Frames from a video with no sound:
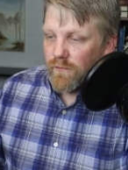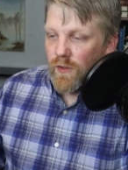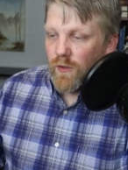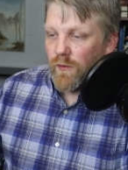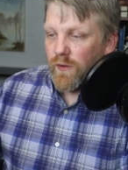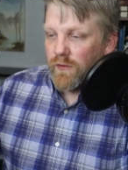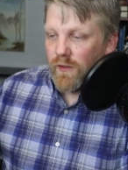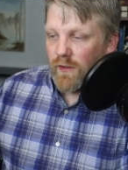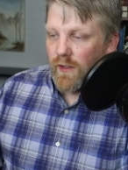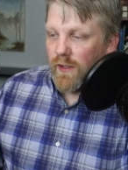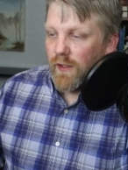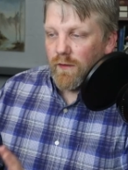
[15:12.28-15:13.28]
you know, the
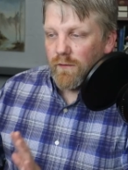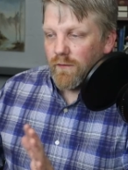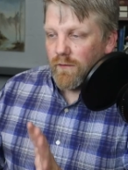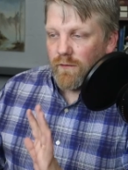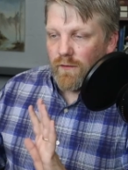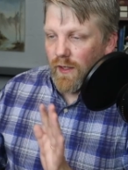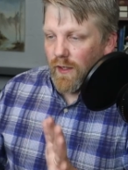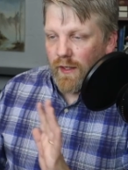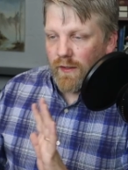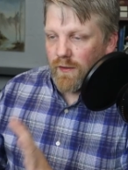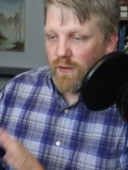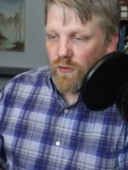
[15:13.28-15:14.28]
silly
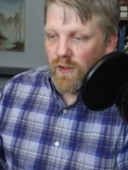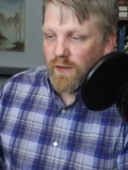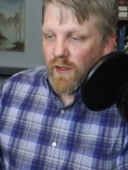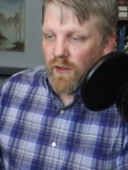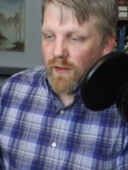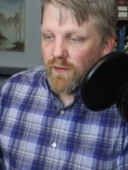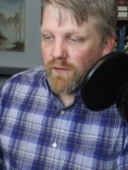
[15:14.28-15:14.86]
anti-Trinitarian